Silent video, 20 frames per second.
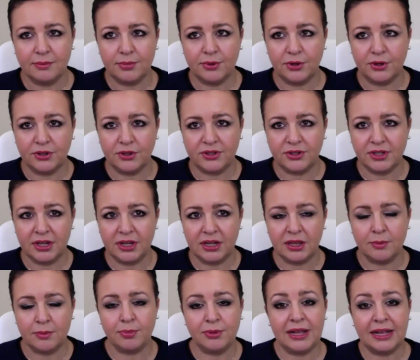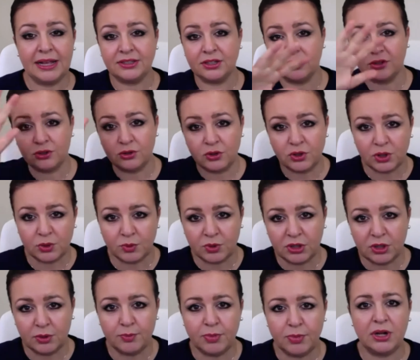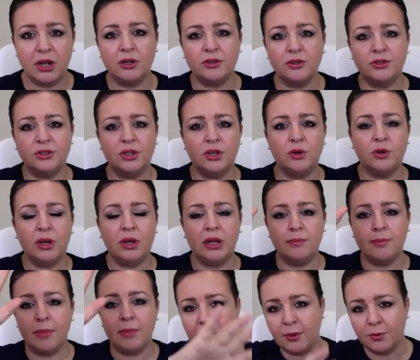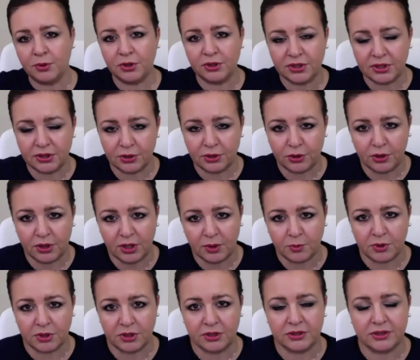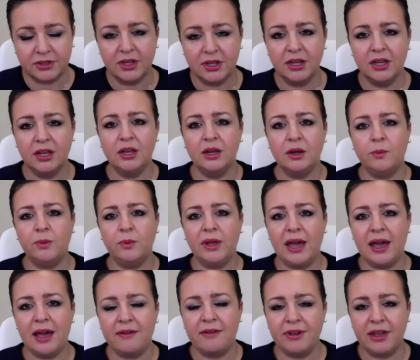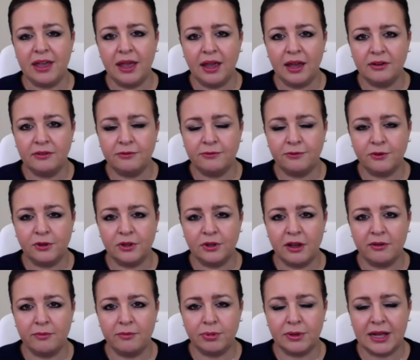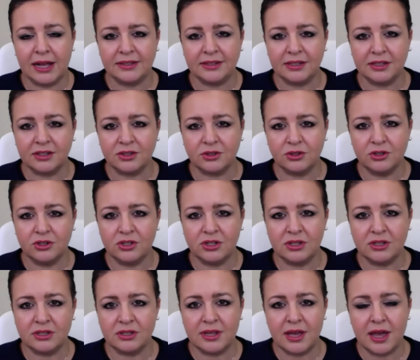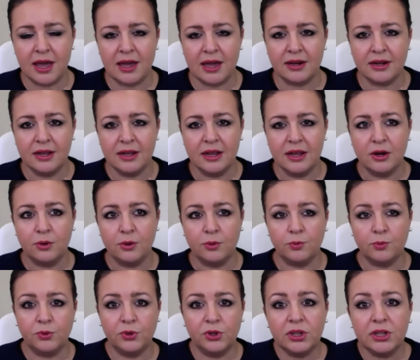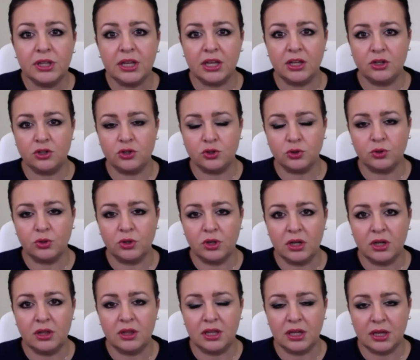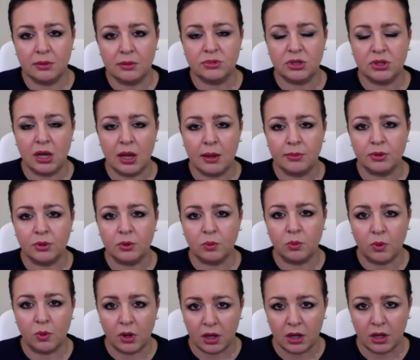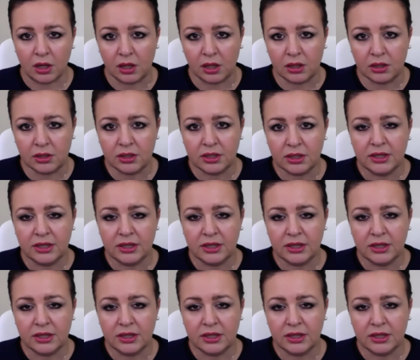person in the plastic surgery world, but also in my world, in the hernia world. We have a handful of plastic surgeons that really enjoy the abdominal wall,